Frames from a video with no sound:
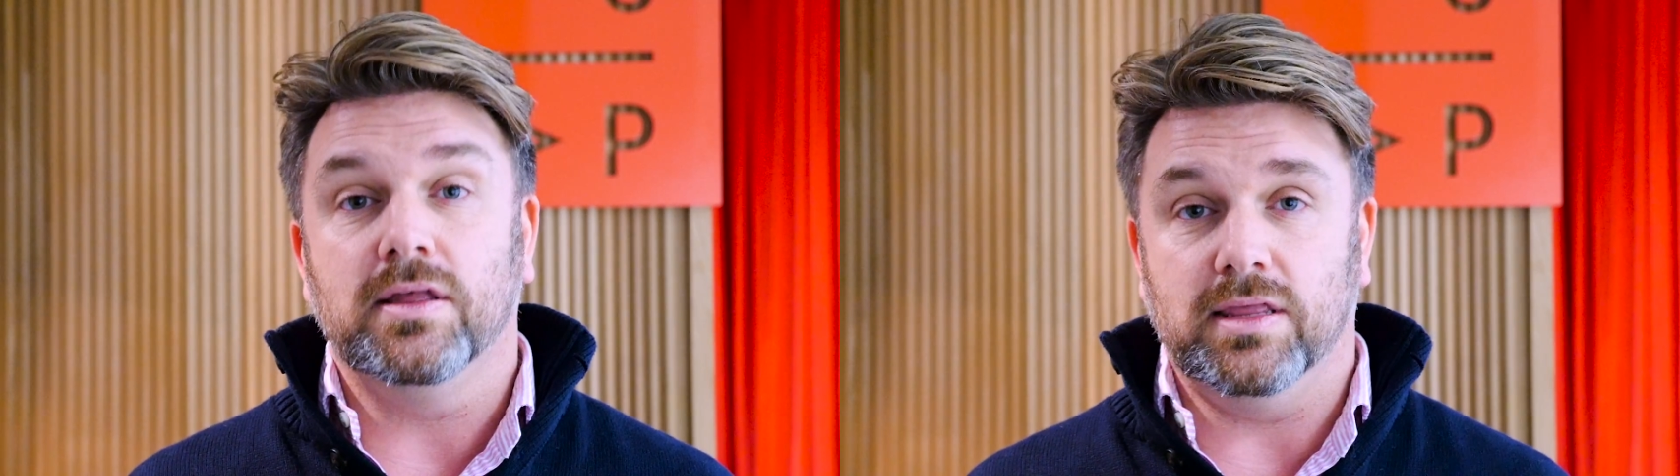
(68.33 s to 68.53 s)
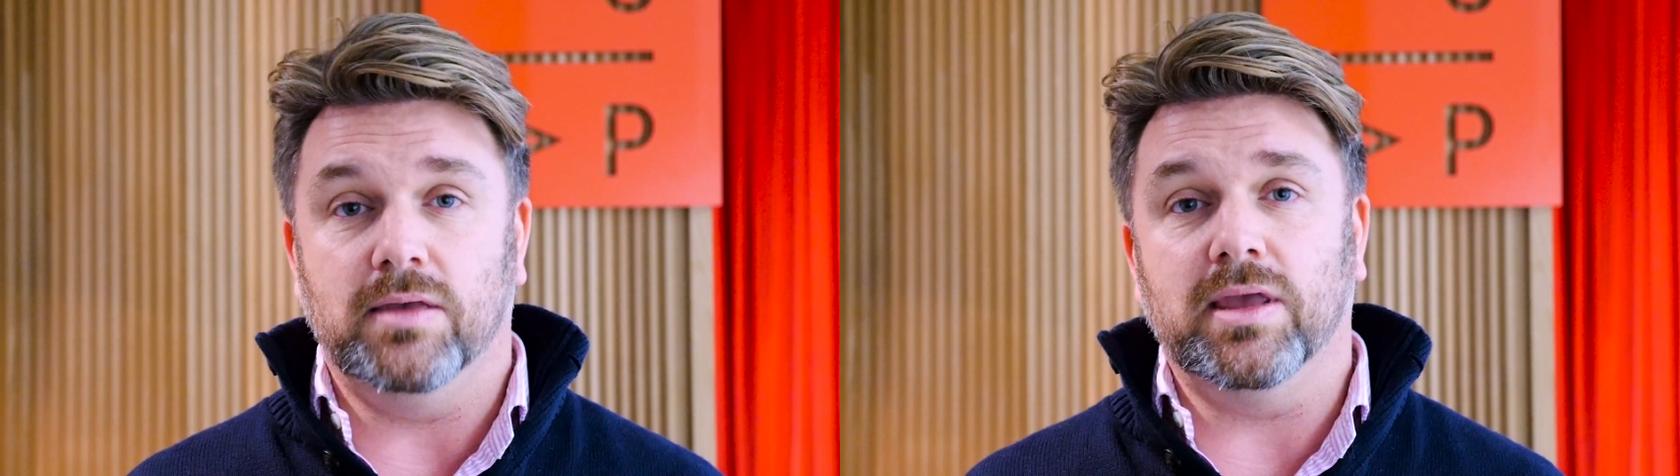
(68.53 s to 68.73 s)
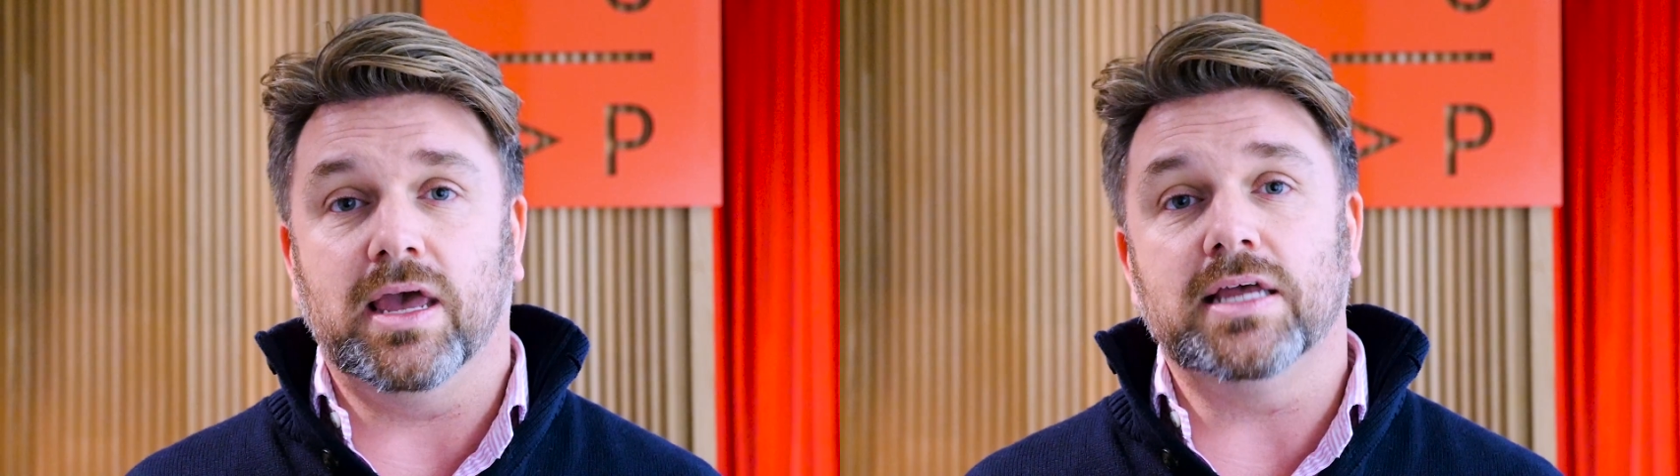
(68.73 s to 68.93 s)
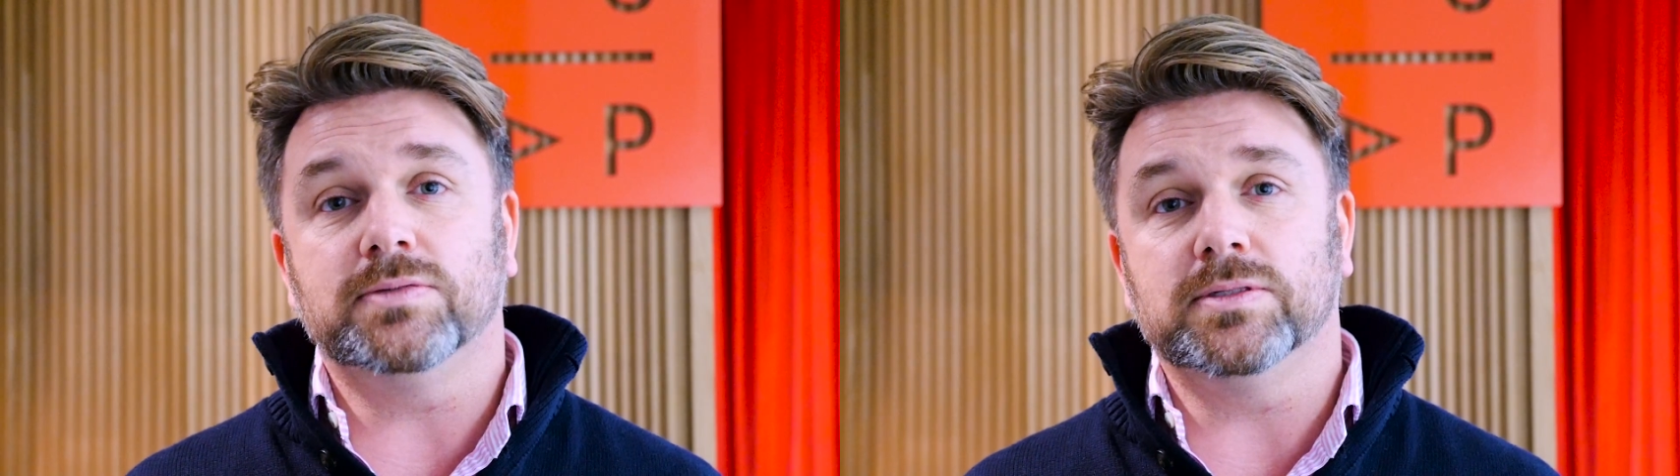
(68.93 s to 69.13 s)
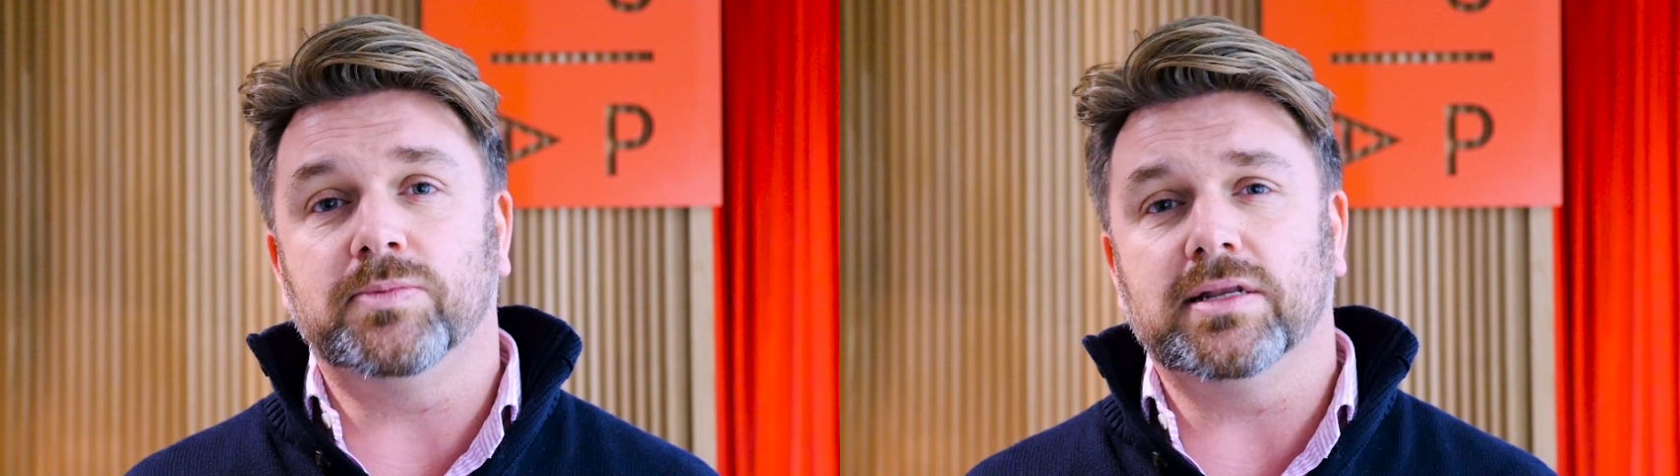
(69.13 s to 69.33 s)
the
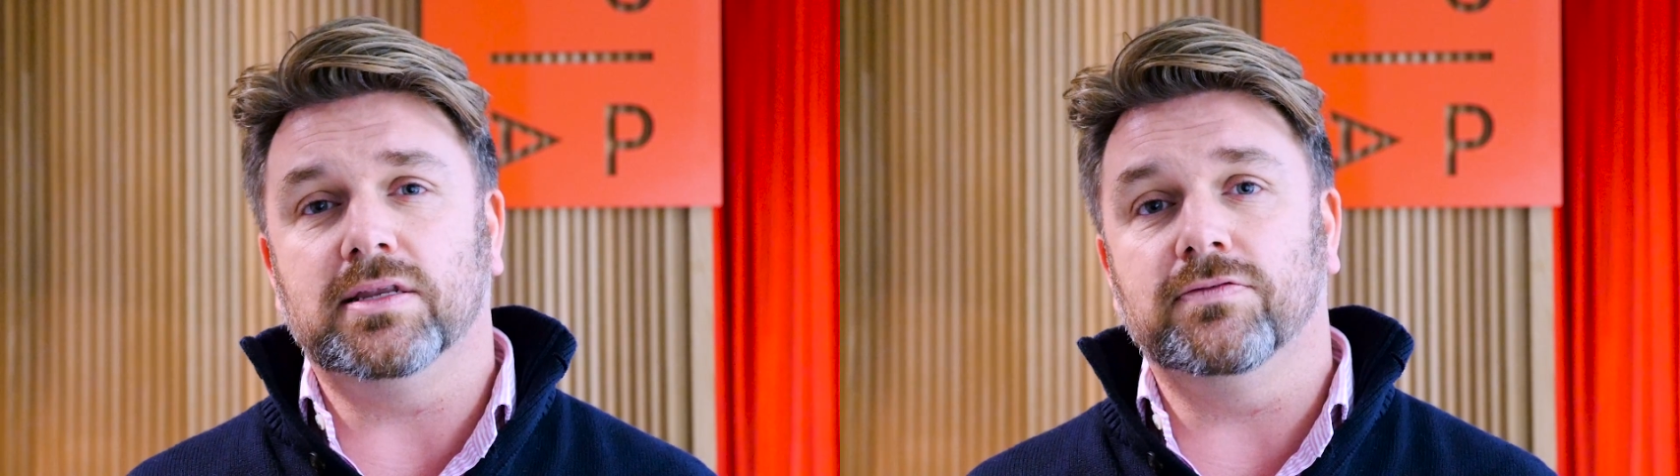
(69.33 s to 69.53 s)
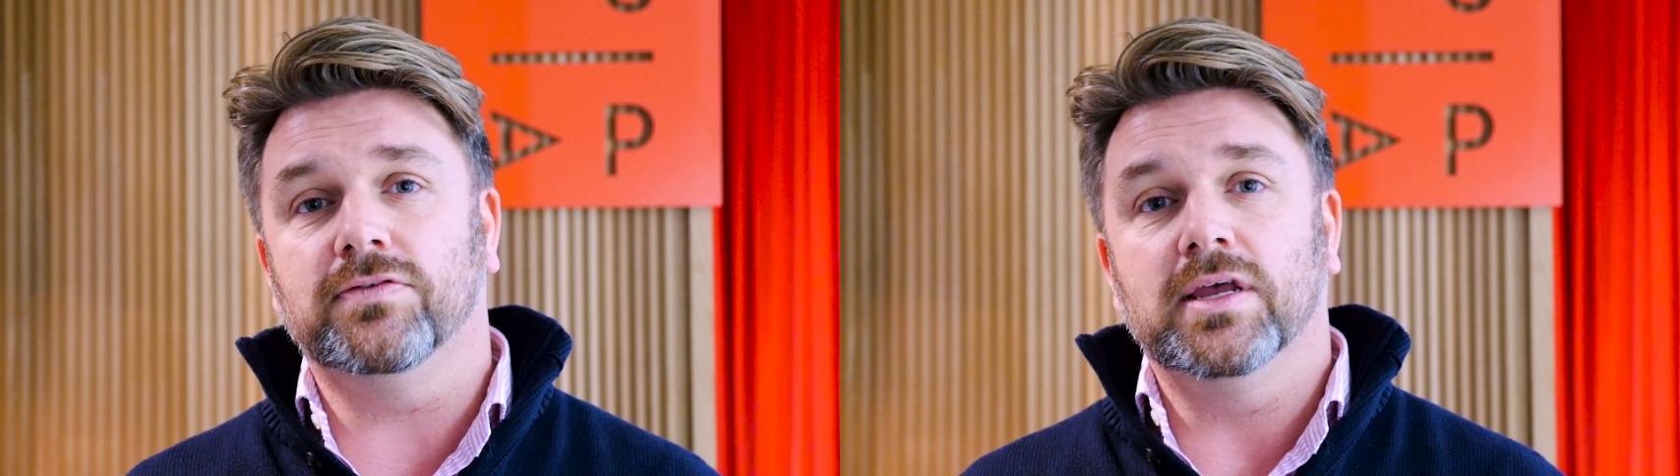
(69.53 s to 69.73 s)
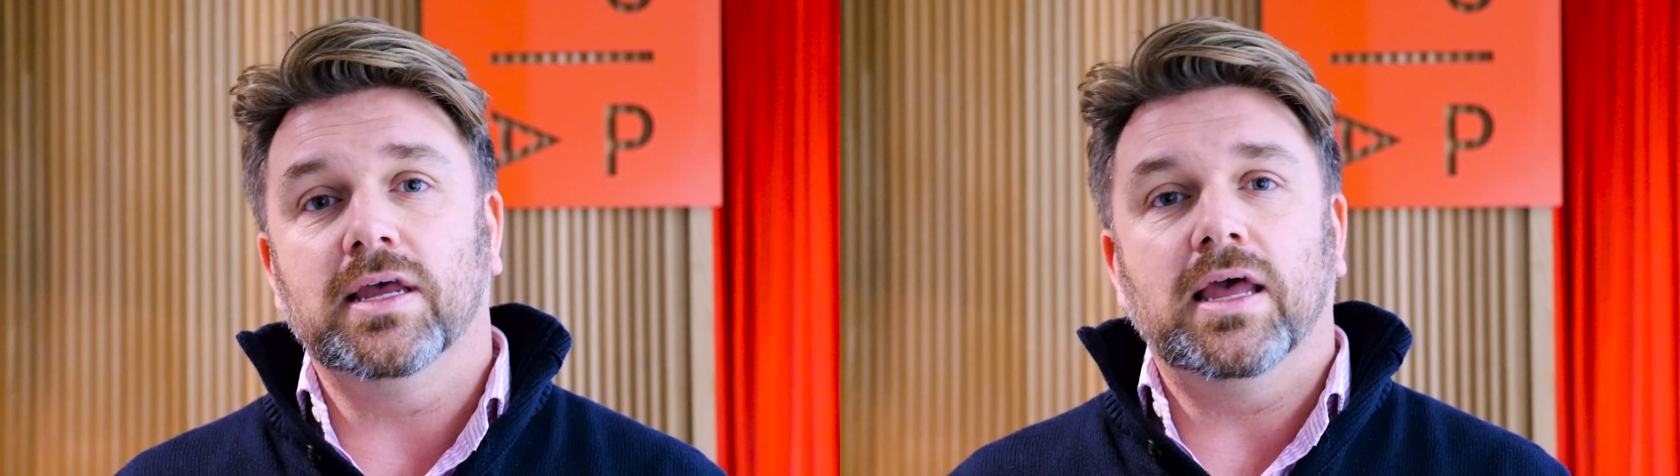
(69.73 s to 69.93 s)
MEA's perspective,